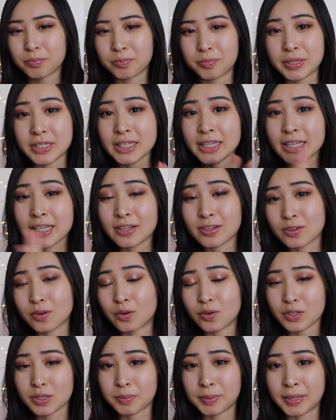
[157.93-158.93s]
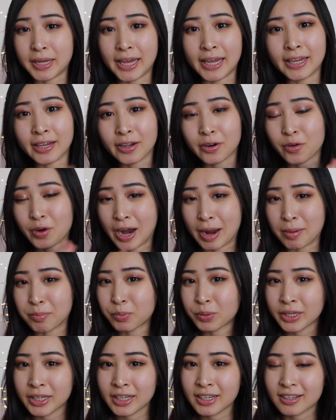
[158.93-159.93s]
Basically, there's going to be a cram
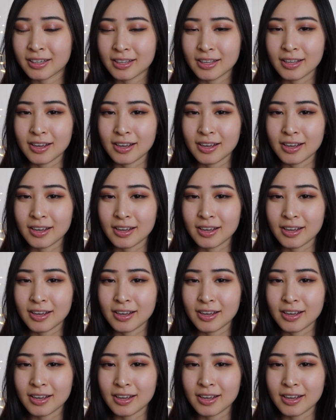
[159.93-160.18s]
week